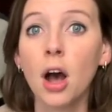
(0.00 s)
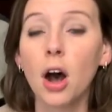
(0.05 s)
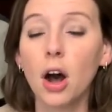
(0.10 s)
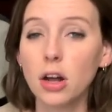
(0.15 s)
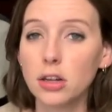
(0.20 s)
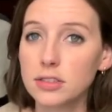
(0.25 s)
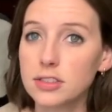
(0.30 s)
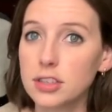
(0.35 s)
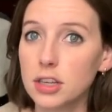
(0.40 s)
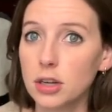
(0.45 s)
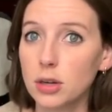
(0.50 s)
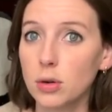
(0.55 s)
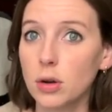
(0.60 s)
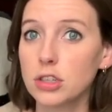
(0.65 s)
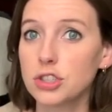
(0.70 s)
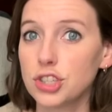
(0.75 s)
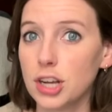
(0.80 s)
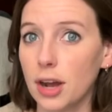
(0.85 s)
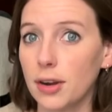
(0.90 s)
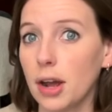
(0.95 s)
Also,
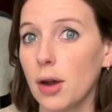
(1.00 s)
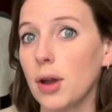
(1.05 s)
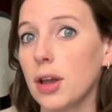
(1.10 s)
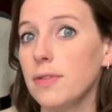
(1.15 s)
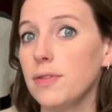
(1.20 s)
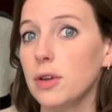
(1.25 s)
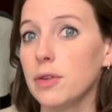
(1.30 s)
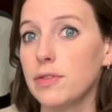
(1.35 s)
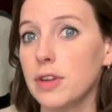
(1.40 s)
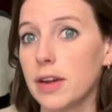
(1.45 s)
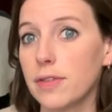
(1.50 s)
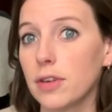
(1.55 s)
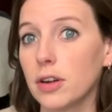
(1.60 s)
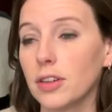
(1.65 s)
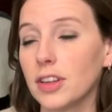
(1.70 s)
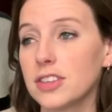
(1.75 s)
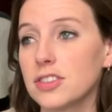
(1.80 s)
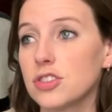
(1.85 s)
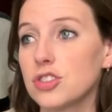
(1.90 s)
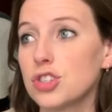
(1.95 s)
shout out, if you've never
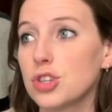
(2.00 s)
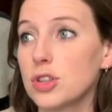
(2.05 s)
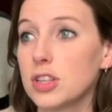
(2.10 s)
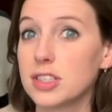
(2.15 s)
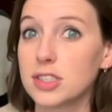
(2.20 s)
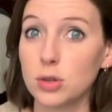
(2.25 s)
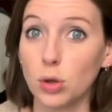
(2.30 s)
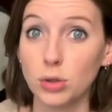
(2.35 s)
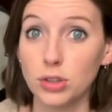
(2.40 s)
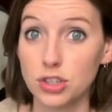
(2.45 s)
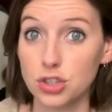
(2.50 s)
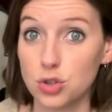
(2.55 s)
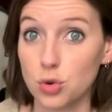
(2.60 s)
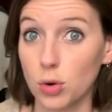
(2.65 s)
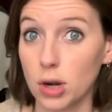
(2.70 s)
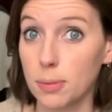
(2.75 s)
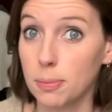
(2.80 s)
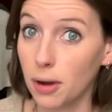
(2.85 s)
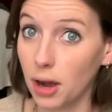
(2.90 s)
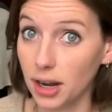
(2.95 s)
listened to the Soul to
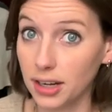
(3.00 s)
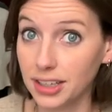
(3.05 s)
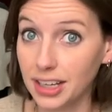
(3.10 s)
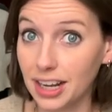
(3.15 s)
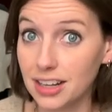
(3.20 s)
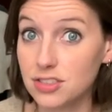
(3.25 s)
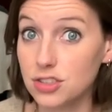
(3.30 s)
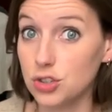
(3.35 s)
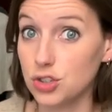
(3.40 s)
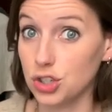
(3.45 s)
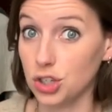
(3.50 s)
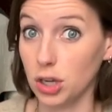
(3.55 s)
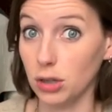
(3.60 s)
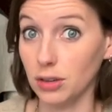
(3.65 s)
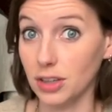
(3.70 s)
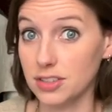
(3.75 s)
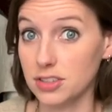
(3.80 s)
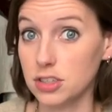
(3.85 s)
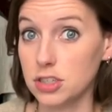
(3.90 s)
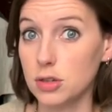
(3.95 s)
Story podcast, you should go
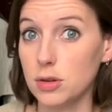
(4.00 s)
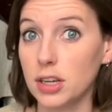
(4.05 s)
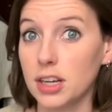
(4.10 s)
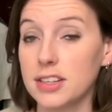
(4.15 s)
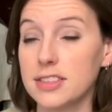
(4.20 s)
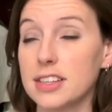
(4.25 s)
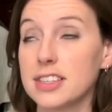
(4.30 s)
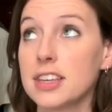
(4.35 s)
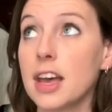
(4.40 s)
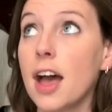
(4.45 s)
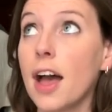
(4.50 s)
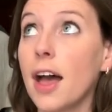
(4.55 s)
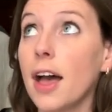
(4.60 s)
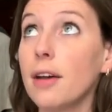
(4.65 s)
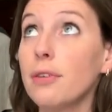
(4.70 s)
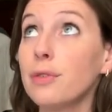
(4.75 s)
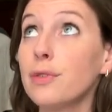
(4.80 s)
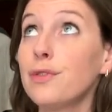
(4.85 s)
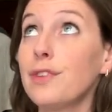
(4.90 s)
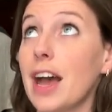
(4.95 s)
listen to it because it's
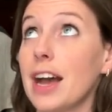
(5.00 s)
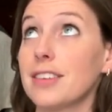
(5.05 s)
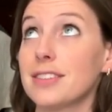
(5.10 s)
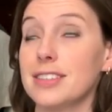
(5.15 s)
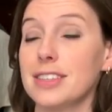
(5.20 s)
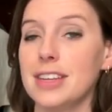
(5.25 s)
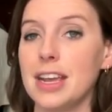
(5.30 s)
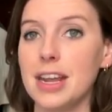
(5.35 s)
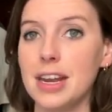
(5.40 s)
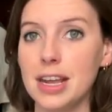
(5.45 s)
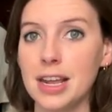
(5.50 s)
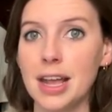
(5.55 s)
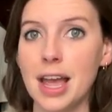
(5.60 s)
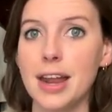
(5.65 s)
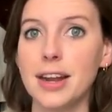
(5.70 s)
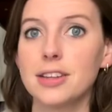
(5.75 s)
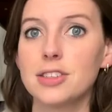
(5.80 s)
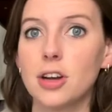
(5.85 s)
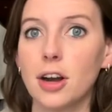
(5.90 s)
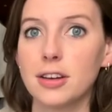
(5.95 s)
fascinating
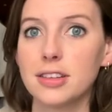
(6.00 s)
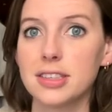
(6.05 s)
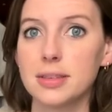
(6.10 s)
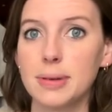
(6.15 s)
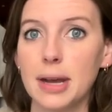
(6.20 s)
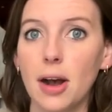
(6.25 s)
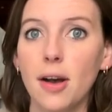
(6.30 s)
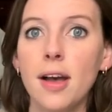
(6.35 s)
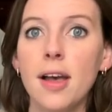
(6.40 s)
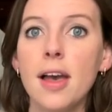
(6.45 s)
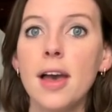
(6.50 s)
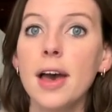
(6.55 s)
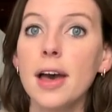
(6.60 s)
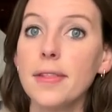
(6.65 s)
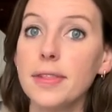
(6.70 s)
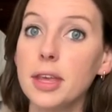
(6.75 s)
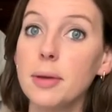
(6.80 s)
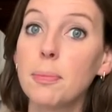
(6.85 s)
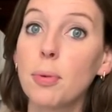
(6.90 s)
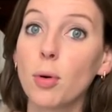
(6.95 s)
and it talks about
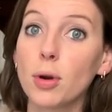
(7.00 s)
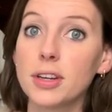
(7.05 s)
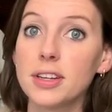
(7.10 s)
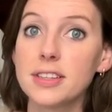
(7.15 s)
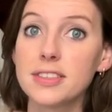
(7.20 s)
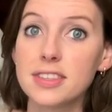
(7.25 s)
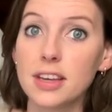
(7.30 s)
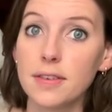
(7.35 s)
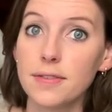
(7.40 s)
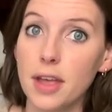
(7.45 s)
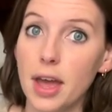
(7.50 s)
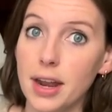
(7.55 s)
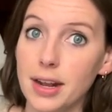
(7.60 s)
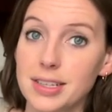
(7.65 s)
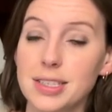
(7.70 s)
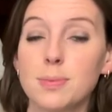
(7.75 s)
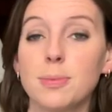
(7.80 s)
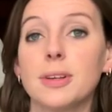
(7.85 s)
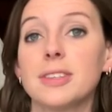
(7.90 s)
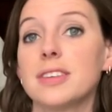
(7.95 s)
the importance of that
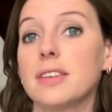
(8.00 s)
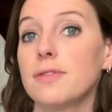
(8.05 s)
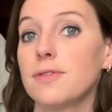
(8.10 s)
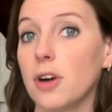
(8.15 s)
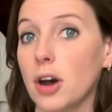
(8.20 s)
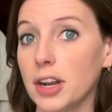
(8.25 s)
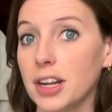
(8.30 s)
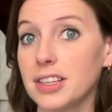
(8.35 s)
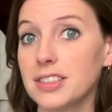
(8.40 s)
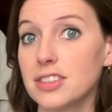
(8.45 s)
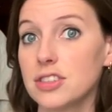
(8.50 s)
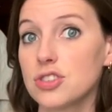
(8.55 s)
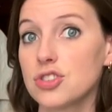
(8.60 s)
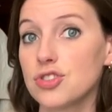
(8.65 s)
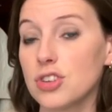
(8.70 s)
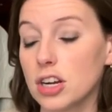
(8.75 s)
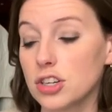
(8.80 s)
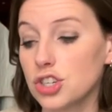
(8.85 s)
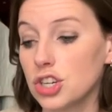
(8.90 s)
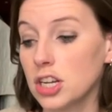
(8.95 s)
explicit phonics
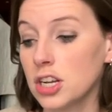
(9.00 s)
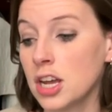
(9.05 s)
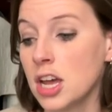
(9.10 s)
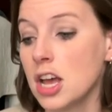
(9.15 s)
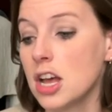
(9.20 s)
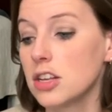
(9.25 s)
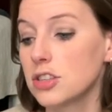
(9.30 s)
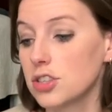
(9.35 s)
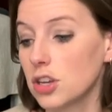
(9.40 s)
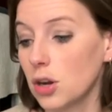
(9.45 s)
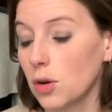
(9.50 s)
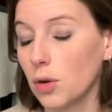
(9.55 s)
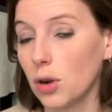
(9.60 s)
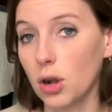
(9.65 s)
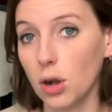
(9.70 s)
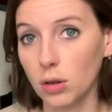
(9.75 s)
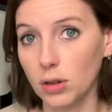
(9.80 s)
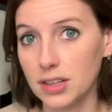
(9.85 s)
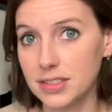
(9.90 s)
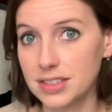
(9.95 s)
instruction. So
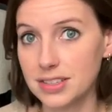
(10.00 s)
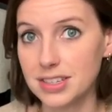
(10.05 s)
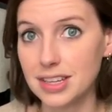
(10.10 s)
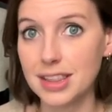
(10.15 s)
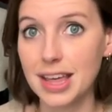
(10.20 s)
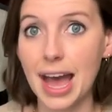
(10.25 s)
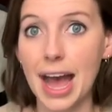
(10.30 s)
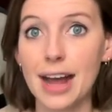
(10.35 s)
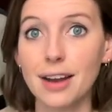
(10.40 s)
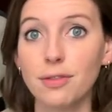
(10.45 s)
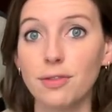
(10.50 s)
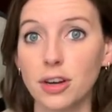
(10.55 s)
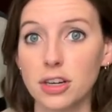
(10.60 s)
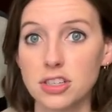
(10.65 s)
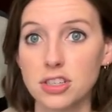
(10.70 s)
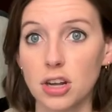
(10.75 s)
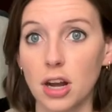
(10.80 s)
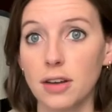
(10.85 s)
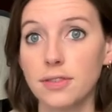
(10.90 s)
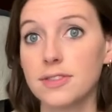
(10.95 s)
go listen to that
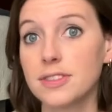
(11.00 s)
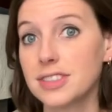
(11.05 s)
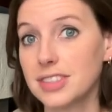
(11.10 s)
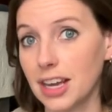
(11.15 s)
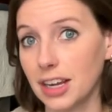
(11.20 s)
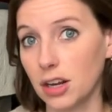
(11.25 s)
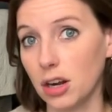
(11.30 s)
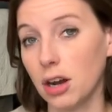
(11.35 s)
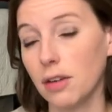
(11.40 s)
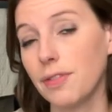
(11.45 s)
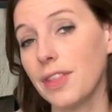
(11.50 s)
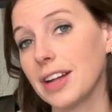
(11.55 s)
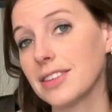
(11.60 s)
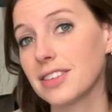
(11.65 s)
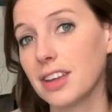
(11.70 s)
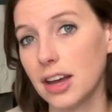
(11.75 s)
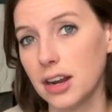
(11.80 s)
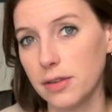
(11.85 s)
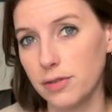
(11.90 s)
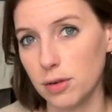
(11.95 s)
first off. Second off, that's
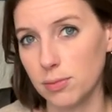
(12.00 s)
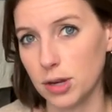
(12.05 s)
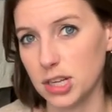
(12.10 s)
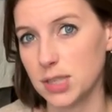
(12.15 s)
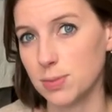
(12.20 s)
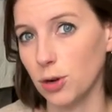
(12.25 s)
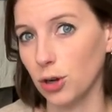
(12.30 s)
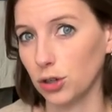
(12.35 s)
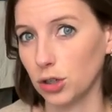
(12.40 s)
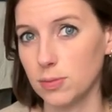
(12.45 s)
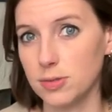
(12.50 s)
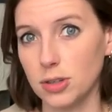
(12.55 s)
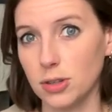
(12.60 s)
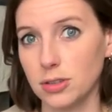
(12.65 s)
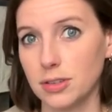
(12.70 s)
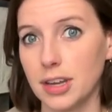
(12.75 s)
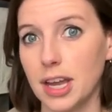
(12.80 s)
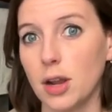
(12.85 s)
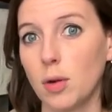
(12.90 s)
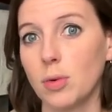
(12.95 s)
kind of what my small groups
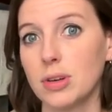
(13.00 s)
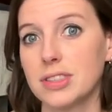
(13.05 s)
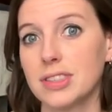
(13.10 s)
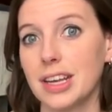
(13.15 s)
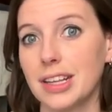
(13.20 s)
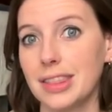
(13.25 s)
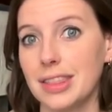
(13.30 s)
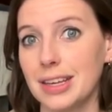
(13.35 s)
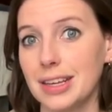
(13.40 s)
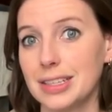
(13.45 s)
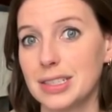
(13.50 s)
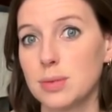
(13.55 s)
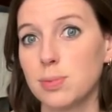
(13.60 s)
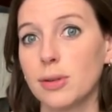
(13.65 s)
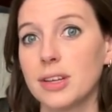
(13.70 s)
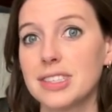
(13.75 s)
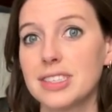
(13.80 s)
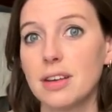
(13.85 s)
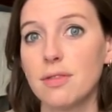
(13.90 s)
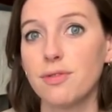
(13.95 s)
looked like, was like the
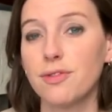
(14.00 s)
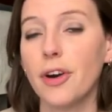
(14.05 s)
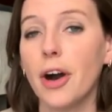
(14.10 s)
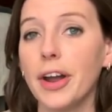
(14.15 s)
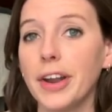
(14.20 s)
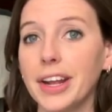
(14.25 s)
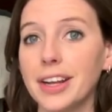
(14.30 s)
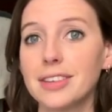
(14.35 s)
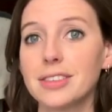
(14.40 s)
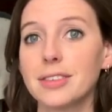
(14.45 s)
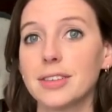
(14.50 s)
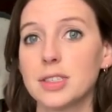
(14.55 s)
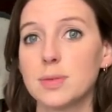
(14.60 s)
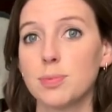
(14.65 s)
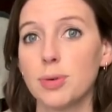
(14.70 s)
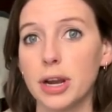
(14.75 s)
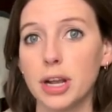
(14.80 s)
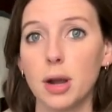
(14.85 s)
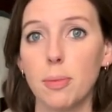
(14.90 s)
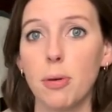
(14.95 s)
explicit phonics. Let's
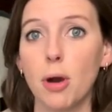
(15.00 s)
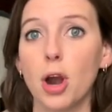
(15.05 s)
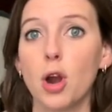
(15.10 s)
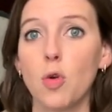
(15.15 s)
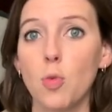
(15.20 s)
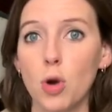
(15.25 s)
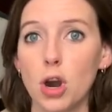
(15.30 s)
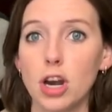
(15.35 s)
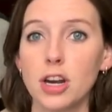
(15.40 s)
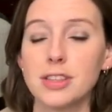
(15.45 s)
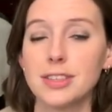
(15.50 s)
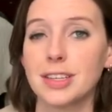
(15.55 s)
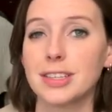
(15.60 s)
break apart words.